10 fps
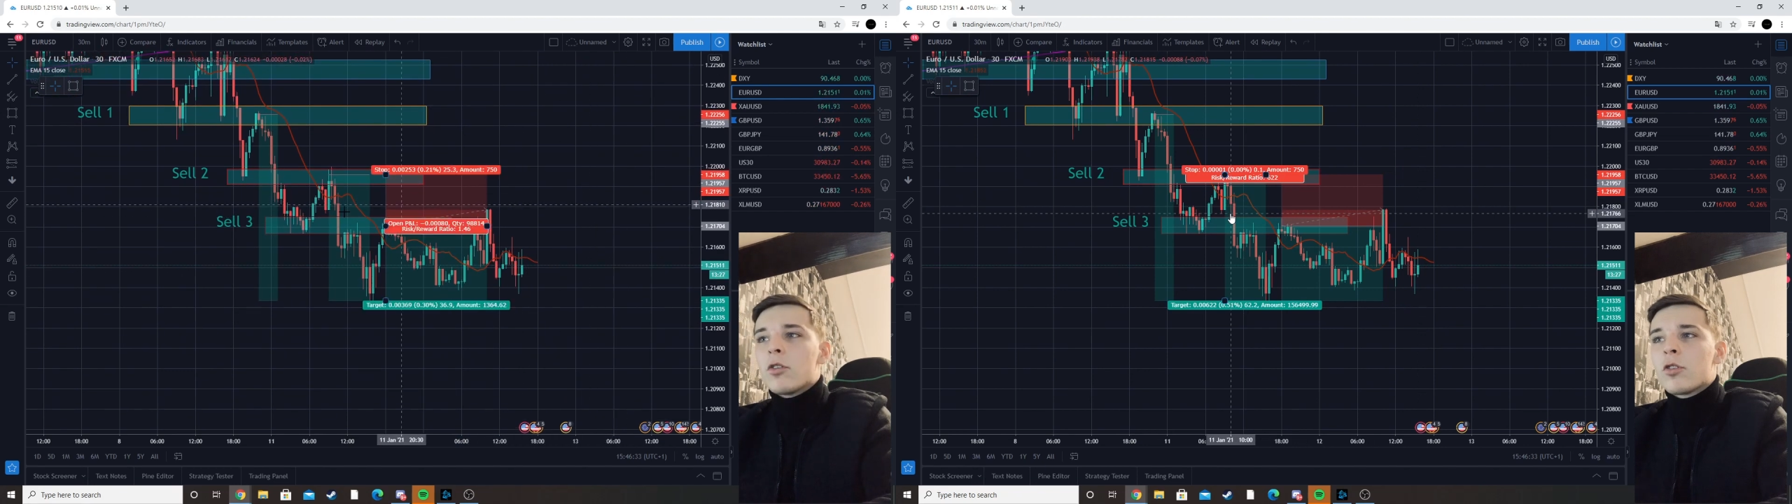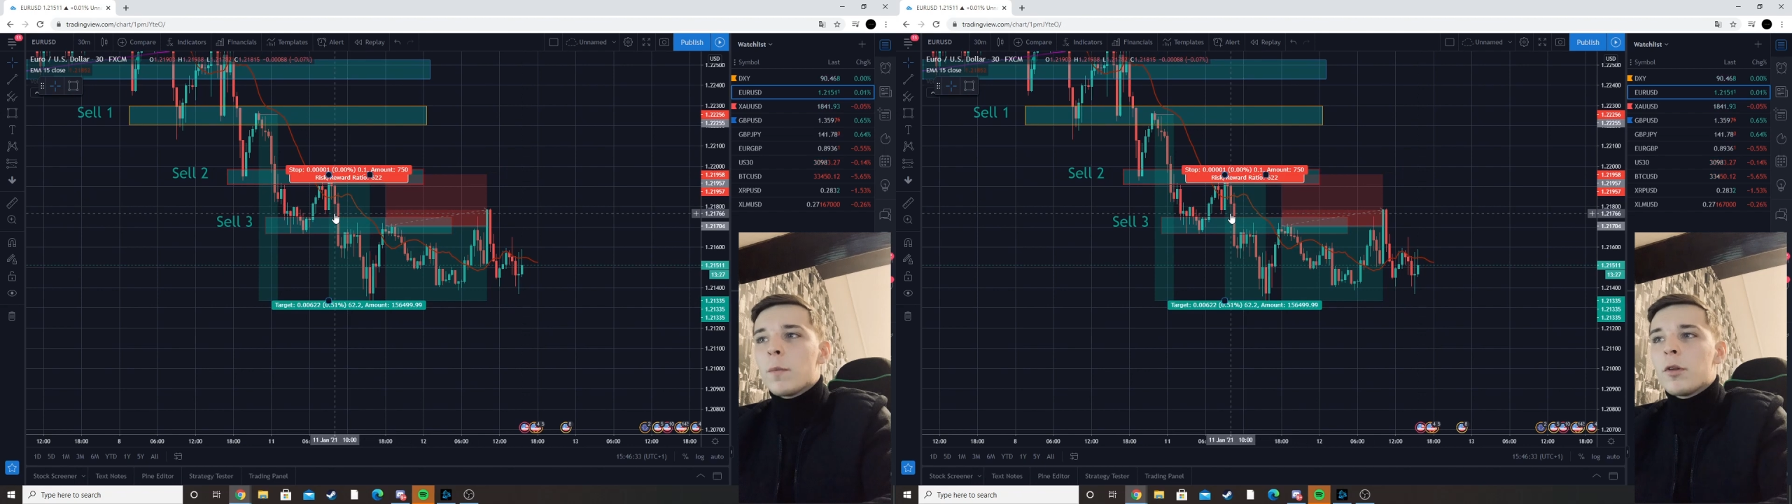
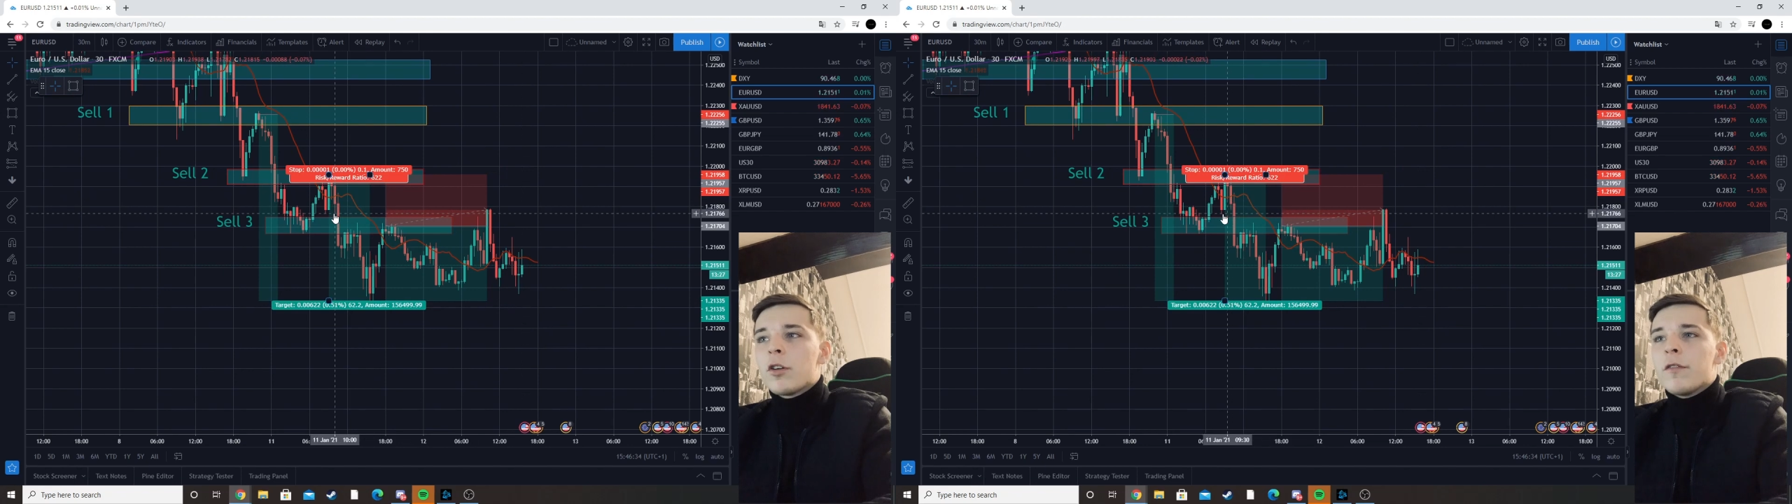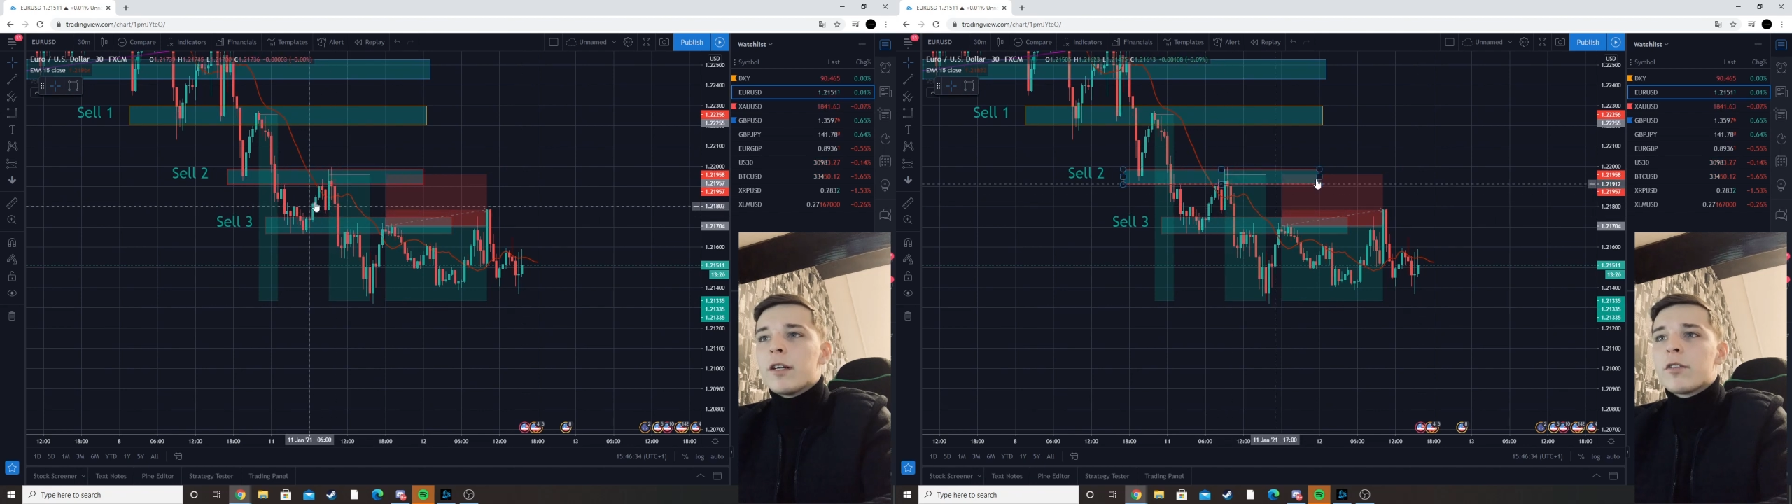stop loss
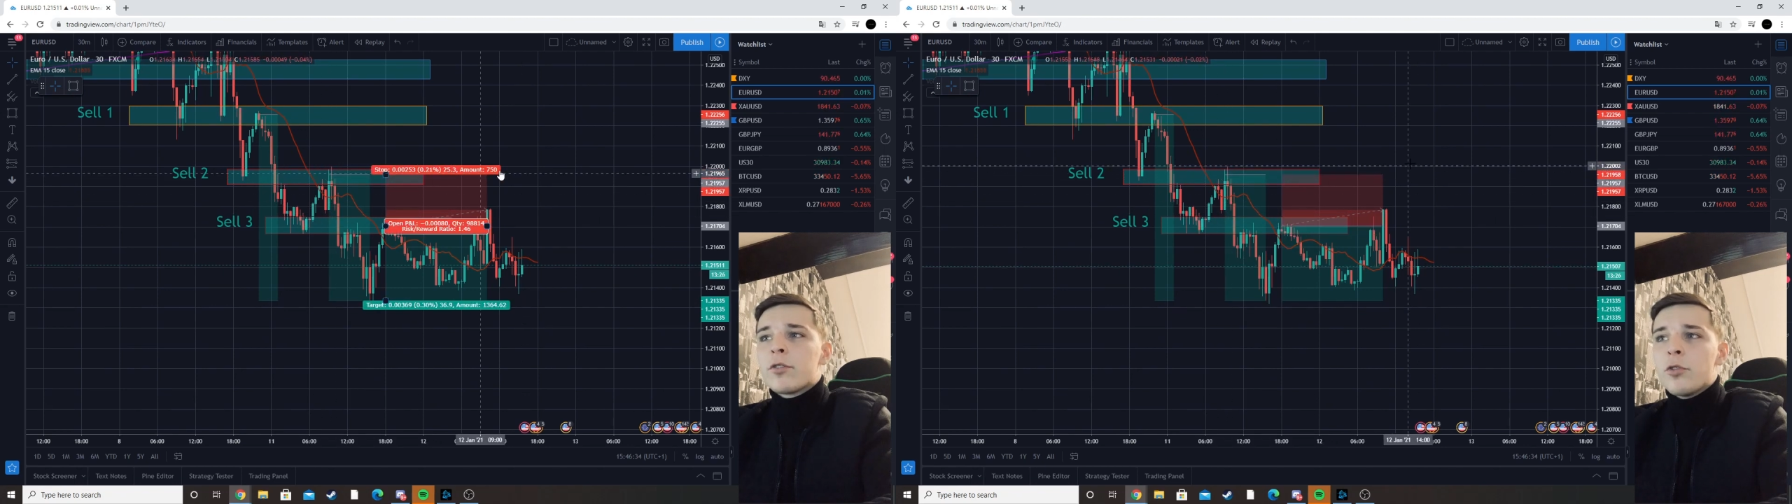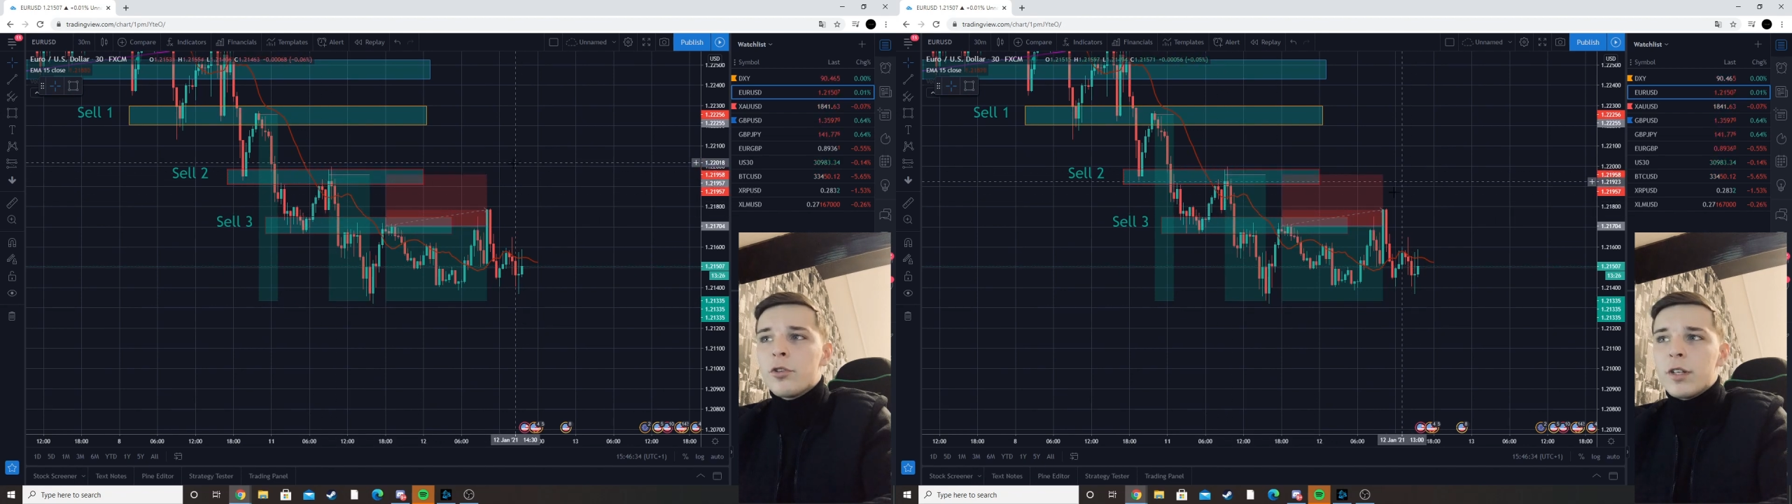of our
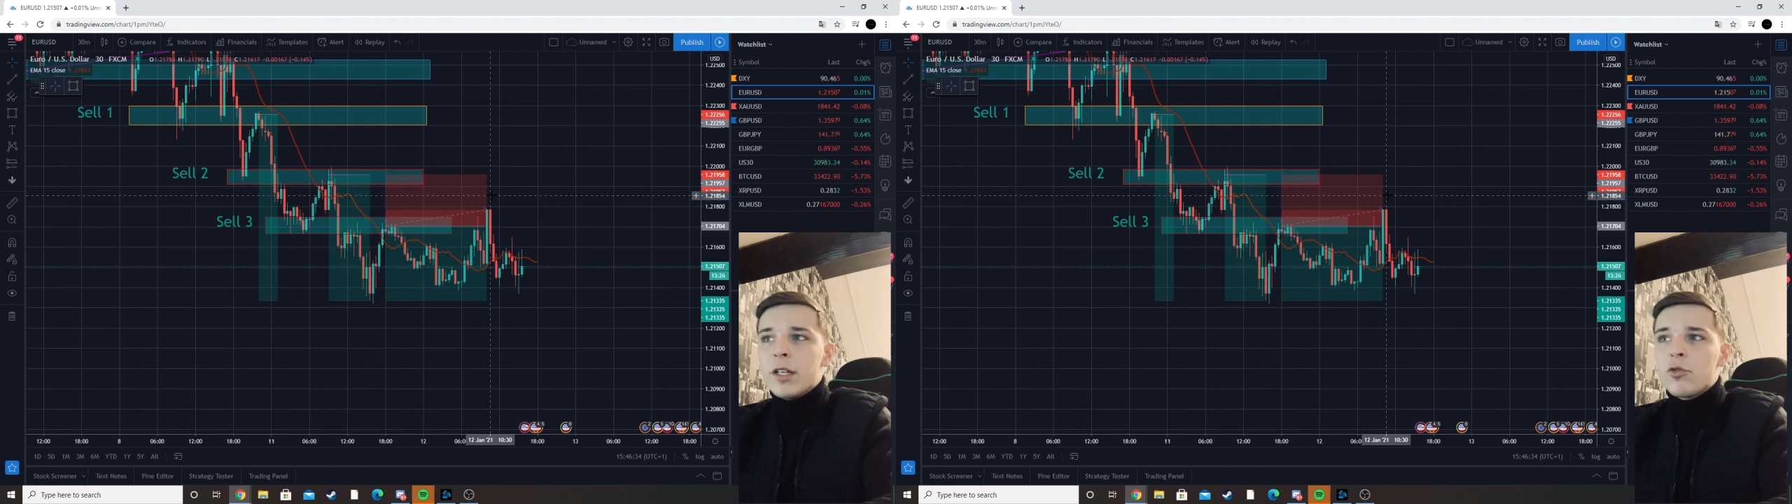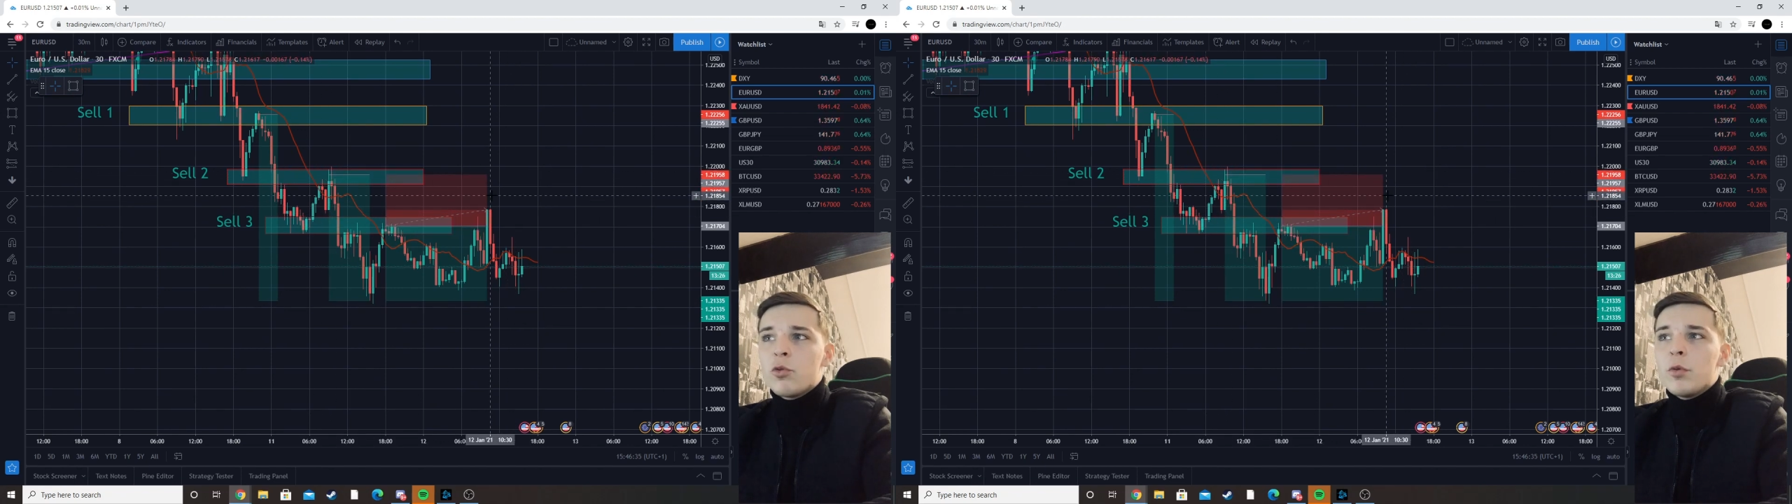third
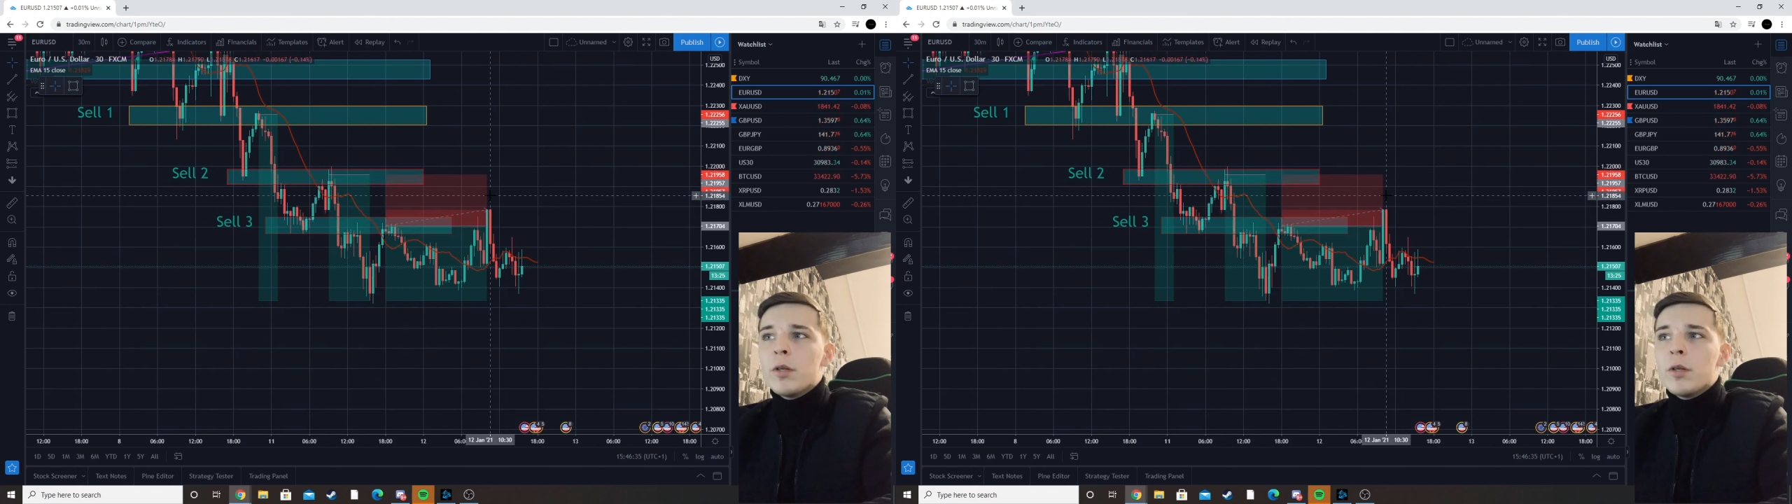entry,